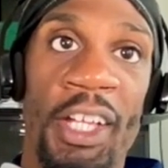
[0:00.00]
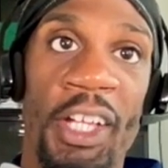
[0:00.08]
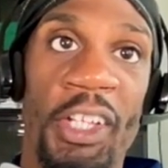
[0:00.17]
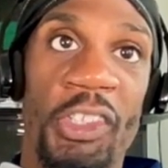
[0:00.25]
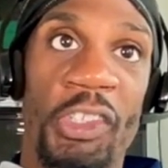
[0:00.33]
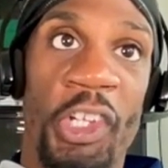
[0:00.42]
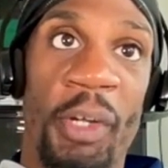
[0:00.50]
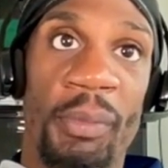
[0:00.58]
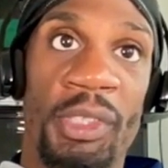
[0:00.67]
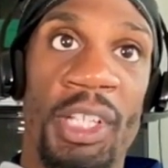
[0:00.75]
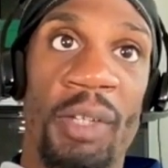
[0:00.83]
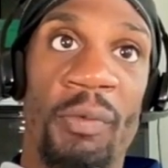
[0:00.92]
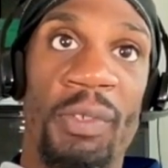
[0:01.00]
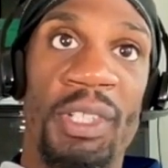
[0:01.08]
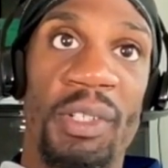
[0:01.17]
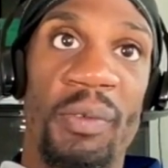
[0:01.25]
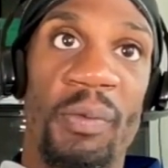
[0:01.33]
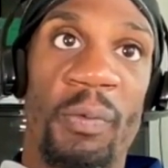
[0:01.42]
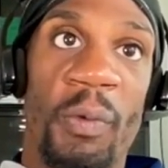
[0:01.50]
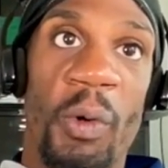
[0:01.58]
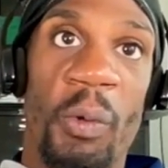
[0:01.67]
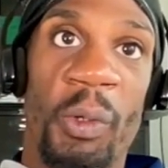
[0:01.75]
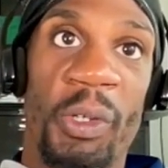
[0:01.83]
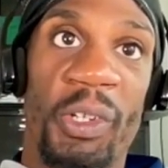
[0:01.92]
and jump 10 feet
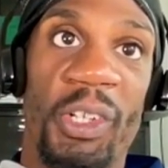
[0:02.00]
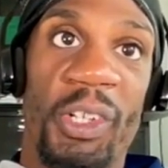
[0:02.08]
forward.